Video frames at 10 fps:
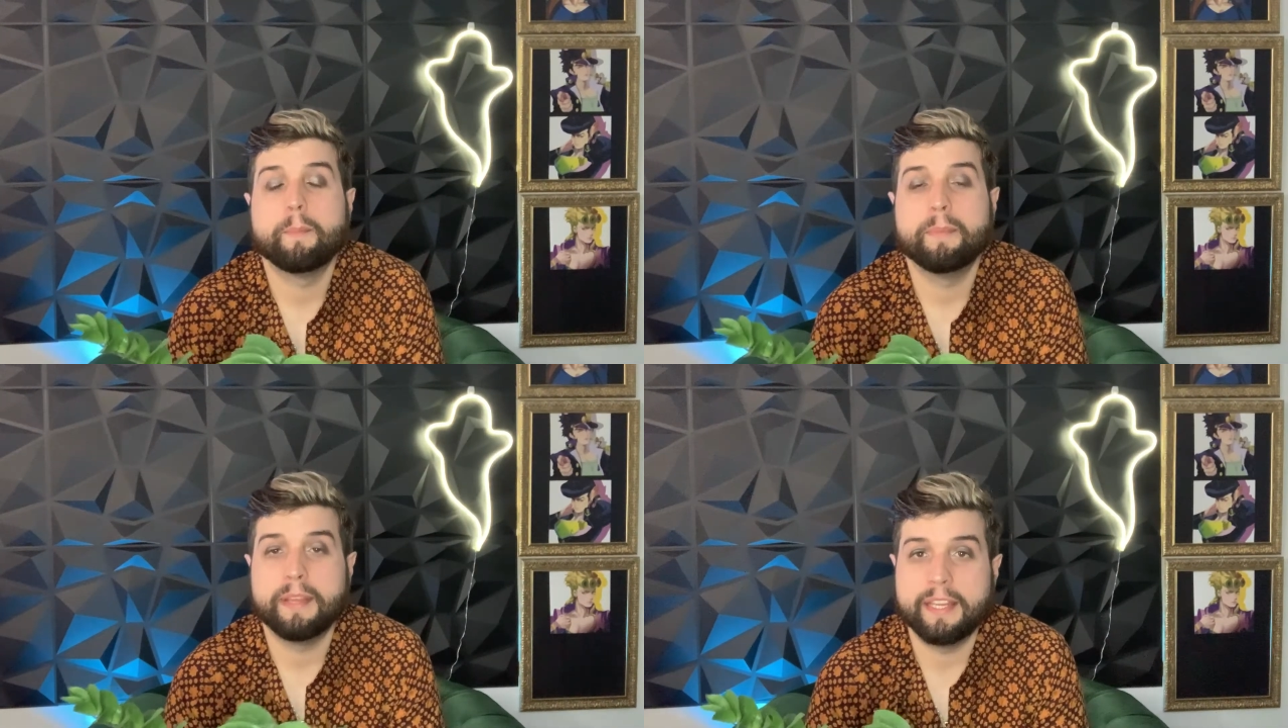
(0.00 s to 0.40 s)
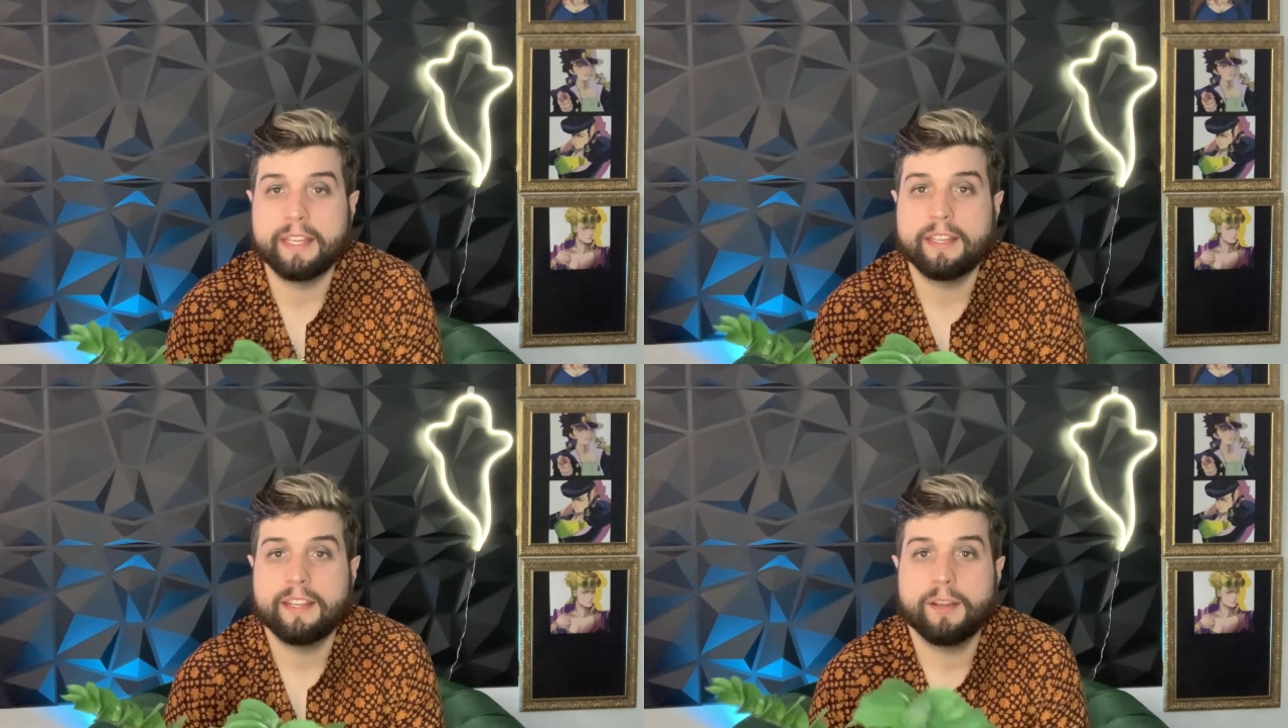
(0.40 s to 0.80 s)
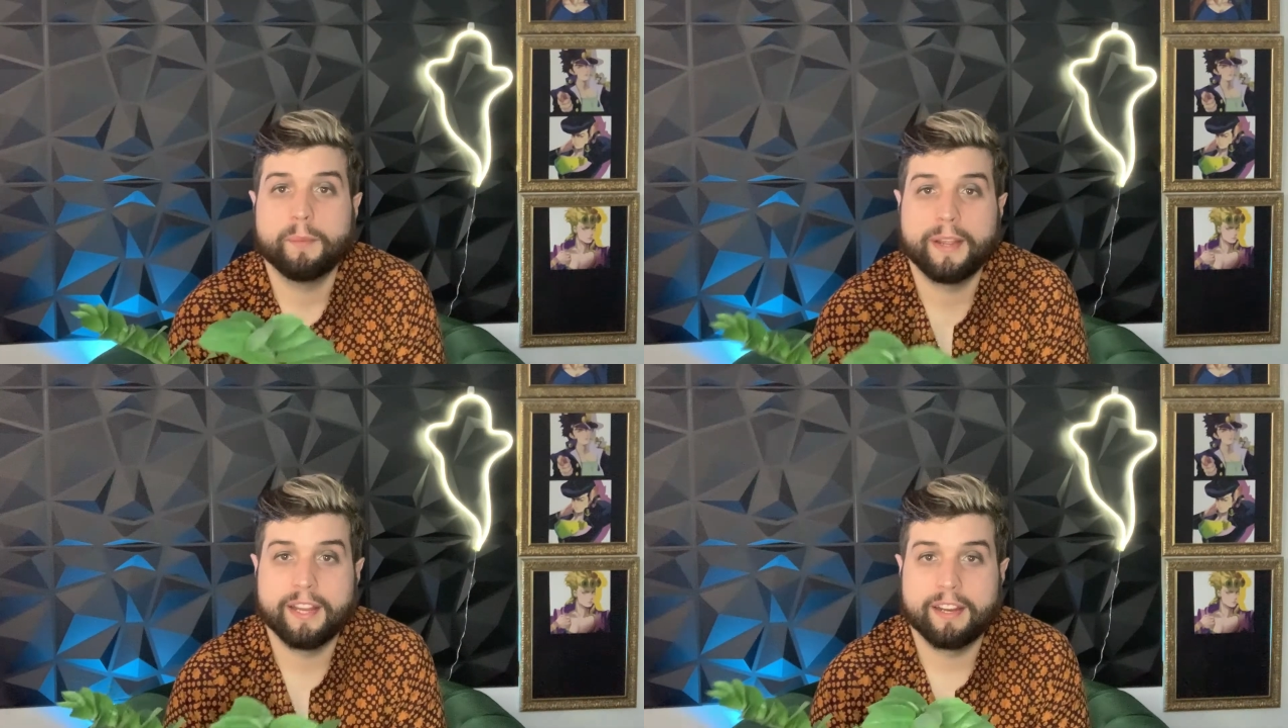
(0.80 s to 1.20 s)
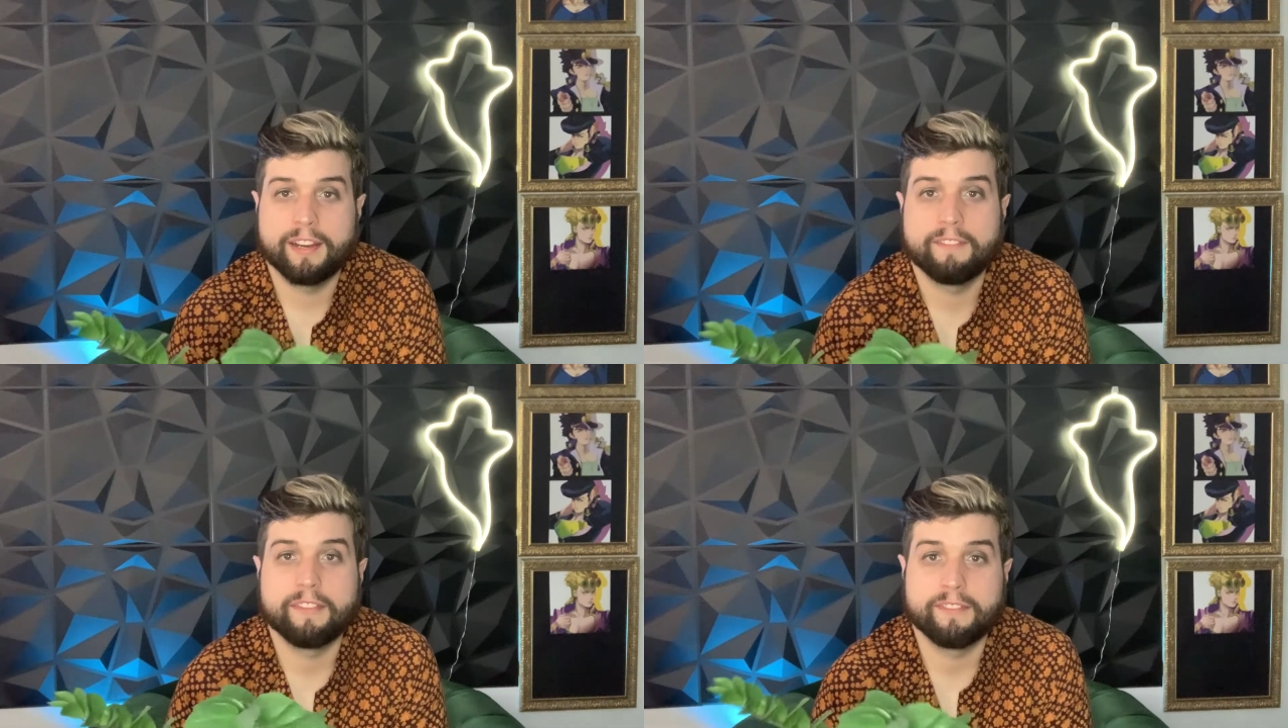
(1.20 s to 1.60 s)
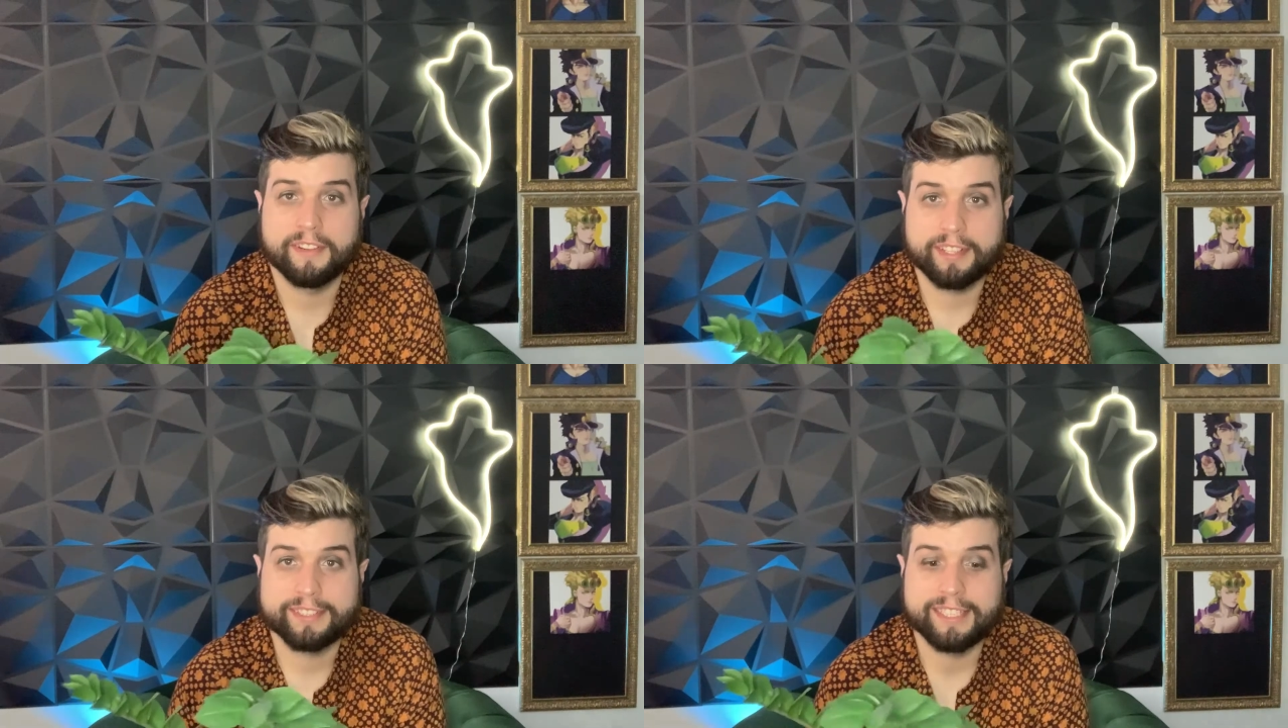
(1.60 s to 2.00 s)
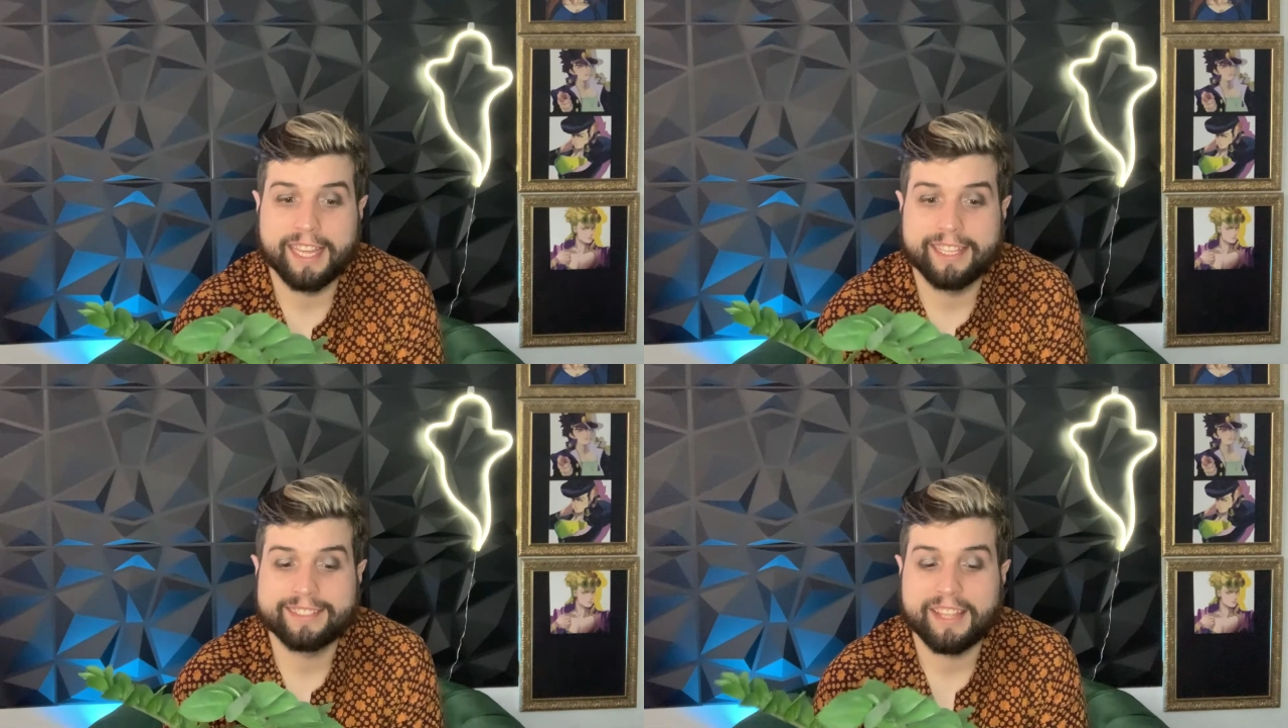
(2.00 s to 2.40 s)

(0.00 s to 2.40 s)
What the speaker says: be aware of the fungus and hats